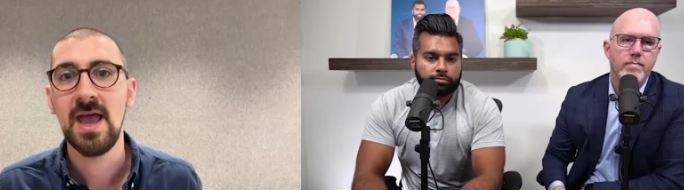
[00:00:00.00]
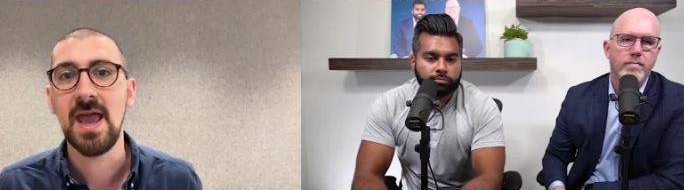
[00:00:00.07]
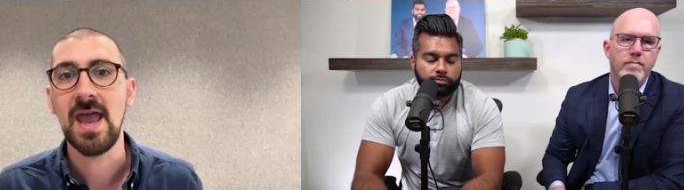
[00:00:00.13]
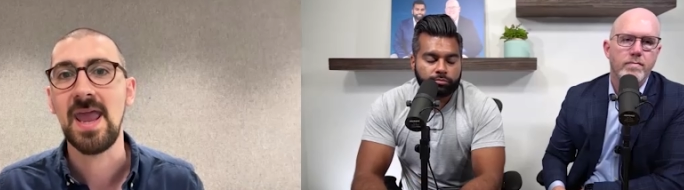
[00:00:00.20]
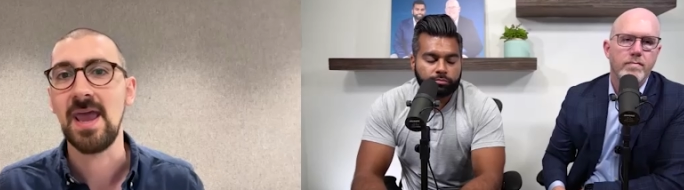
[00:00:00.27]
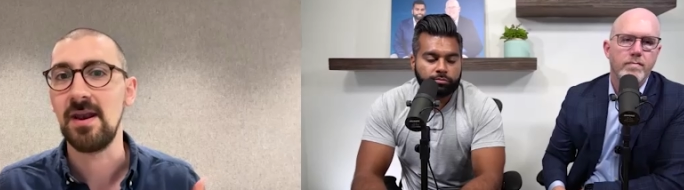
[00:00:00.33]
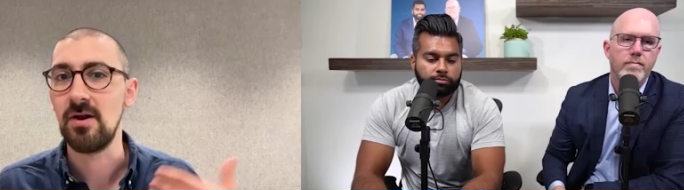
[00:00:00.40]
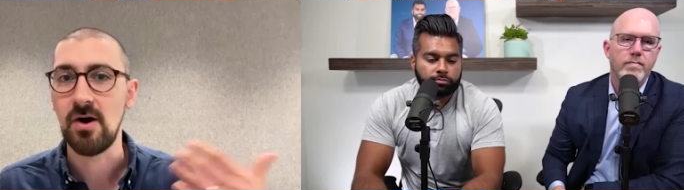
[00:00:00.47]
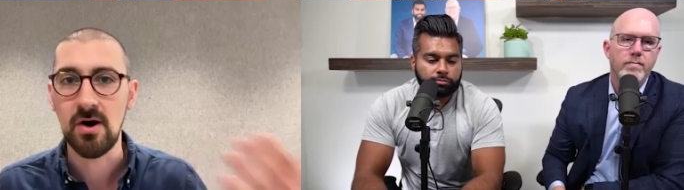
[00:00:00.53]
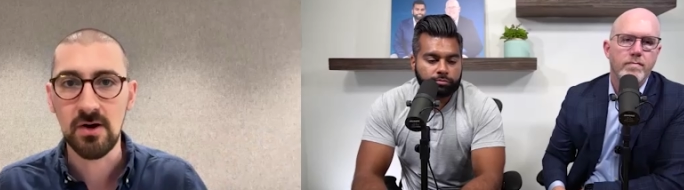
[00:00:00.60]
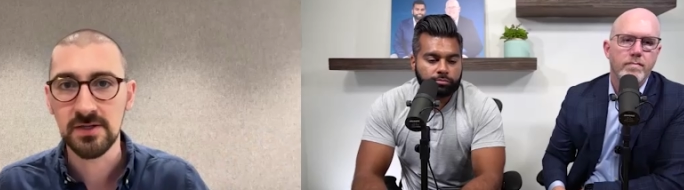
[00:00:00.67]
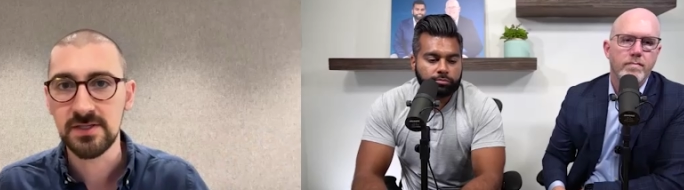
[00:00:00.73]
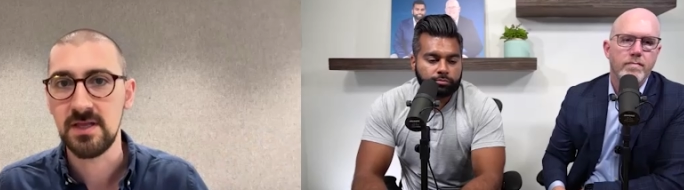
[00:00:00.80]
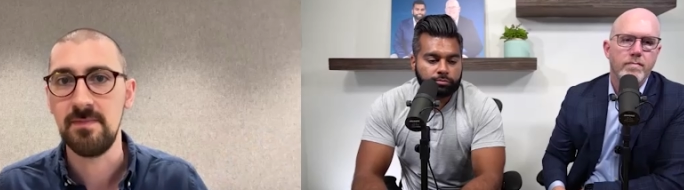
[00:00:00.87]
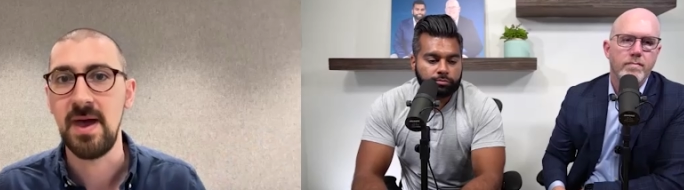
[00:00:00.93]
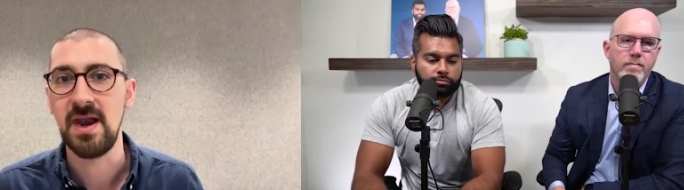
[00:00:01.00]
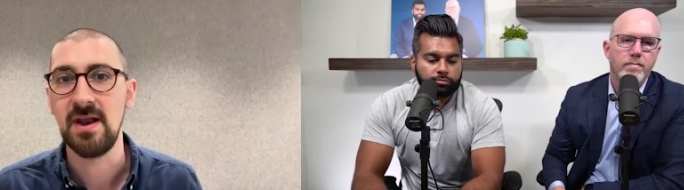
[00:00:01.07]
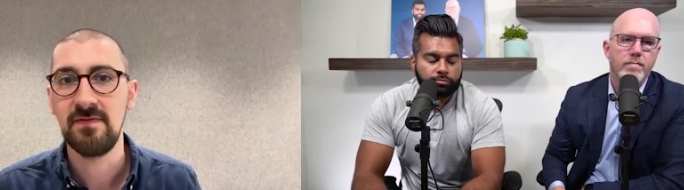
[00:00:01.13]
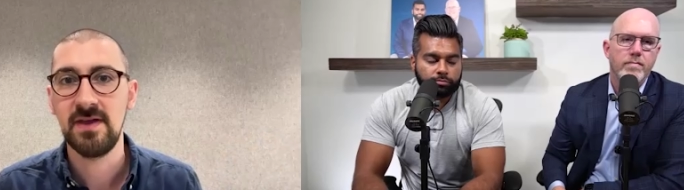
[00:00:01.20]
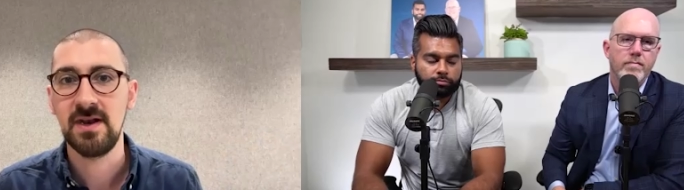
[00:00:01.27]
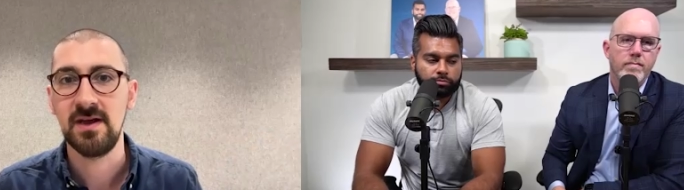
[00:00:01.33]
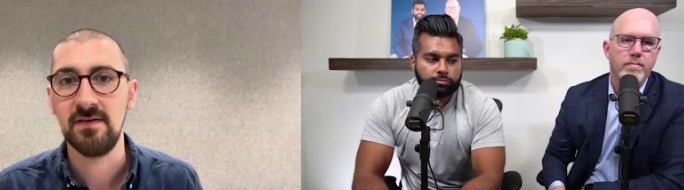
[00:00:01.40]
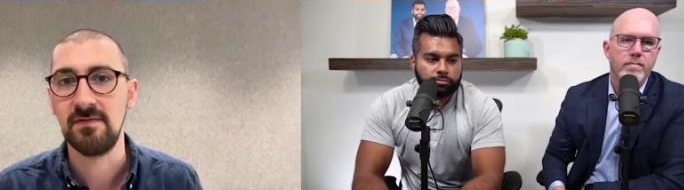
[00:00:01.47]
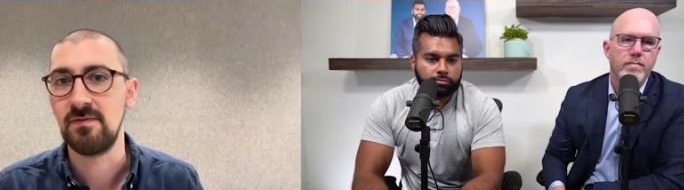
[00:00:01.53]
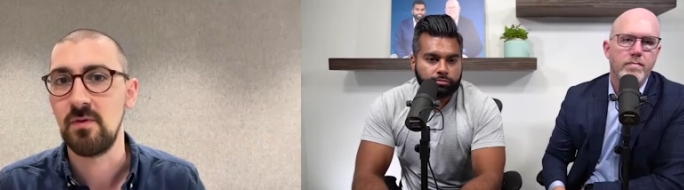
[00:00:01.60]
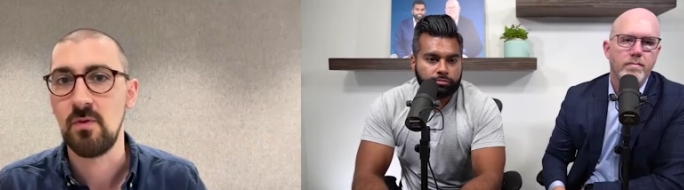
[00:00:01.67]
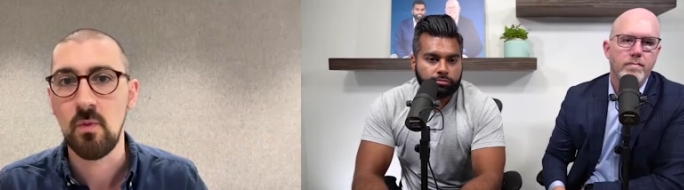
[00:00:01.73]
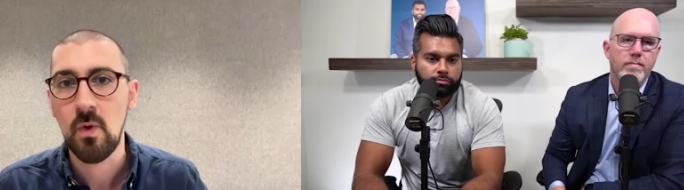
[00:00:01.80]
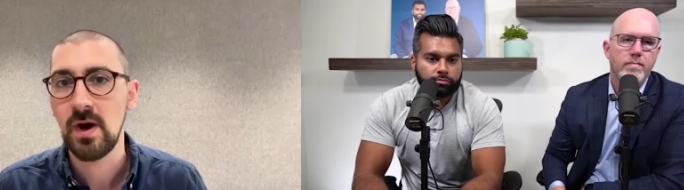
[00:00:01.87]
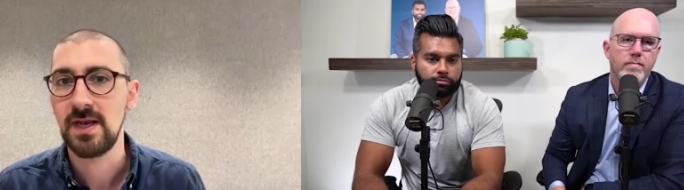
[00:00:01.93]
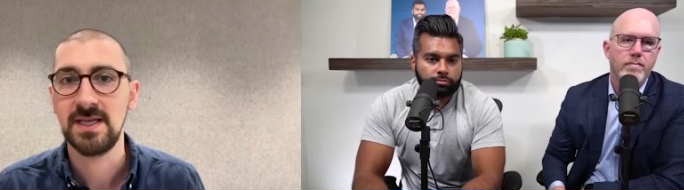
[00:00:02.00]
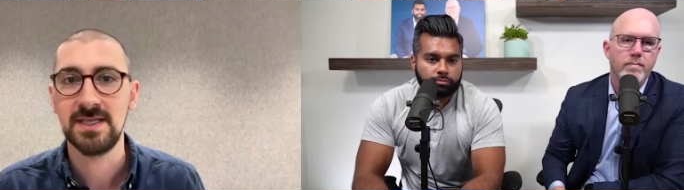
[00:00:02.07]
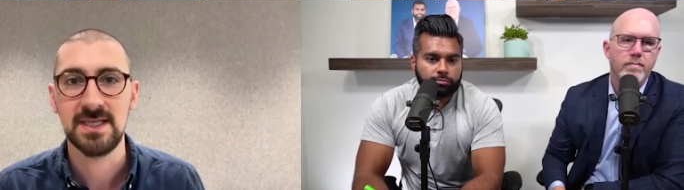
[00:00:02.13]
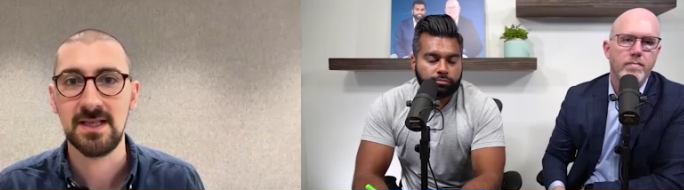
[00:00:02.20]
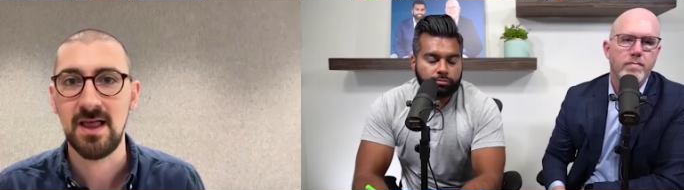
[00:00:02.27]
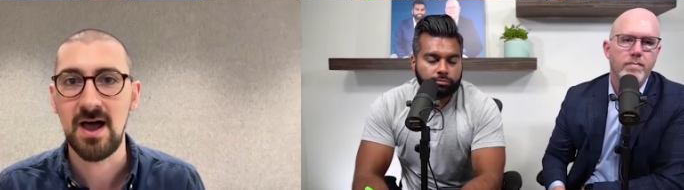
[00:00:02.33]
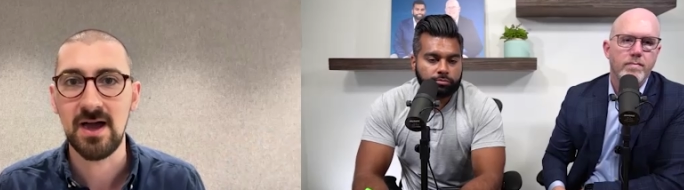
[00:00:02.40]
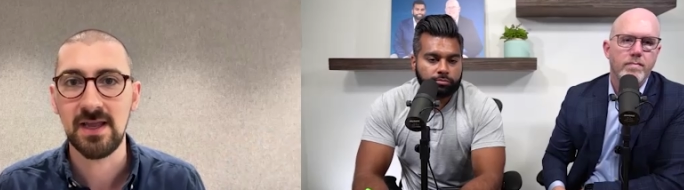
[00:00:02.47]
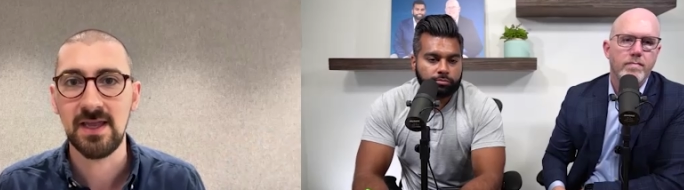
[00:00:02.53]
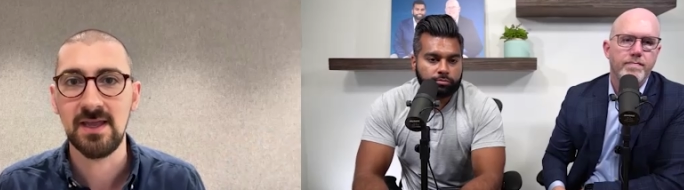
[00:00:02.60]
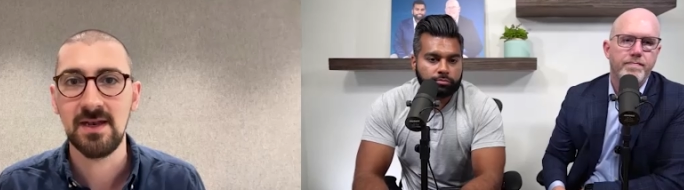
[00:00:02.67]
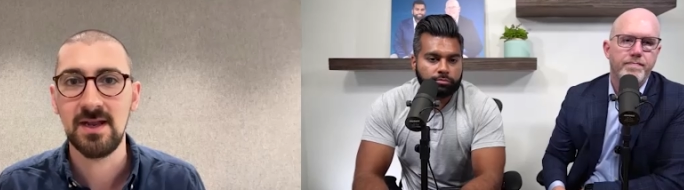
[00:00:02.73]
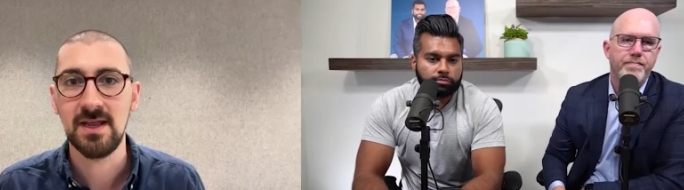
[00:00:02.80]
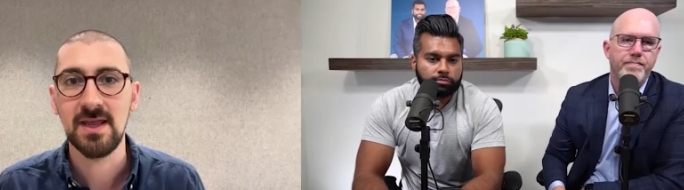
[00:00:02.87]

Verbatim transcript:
Speaker 1: and all to the benefit of one easy login,